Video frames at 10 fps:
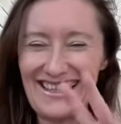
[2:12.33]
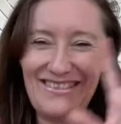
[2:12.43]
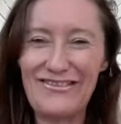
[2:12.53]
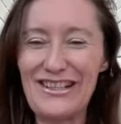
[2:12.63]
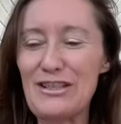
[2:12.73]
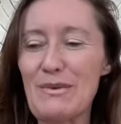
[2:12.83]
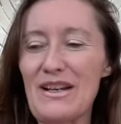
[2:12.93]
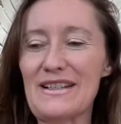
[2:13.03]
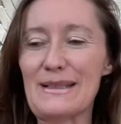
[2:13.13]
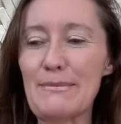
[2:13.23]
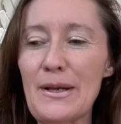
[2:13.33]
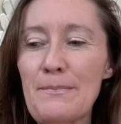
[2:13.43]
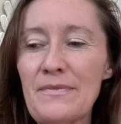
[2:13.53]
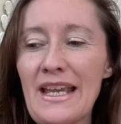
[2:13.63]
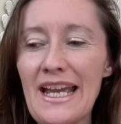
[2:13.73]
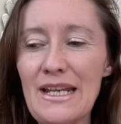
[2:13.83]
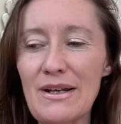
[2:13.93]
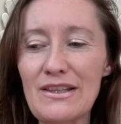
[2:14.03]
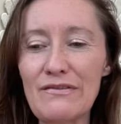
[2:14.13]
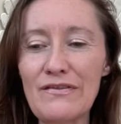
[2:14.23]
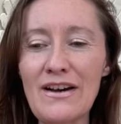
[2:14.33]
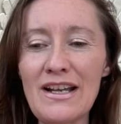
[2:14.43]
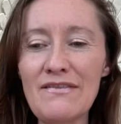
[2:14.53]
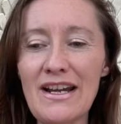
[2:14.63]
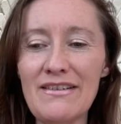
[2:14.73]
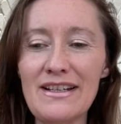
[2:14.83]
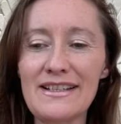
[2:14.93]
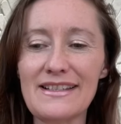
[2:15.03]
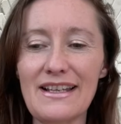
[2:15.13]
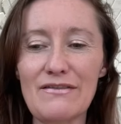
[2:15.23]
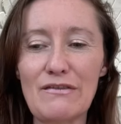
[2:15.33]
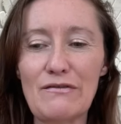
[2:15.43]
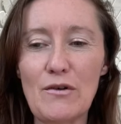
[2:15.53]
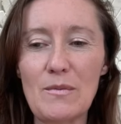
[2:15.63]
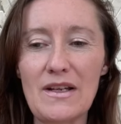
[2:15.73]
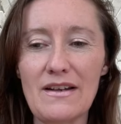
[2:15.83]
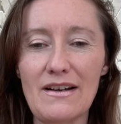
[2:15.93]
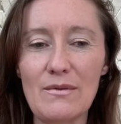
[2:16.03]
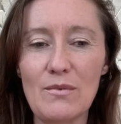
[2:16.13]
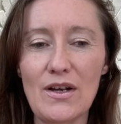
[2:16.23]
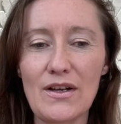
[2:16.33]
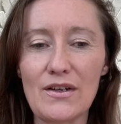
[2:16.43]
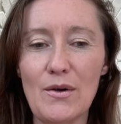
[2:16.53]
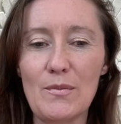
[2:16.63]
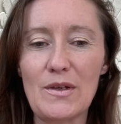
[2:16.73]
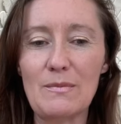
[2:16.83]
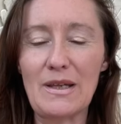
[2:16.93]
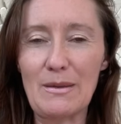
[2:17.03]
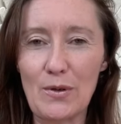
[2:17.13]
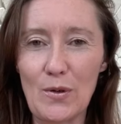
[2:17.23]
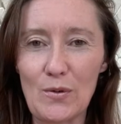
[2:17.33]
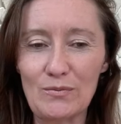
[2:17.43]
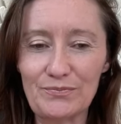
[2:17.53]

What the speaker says: for each person. But anyway, the 5 areas of the formula that I work on with people.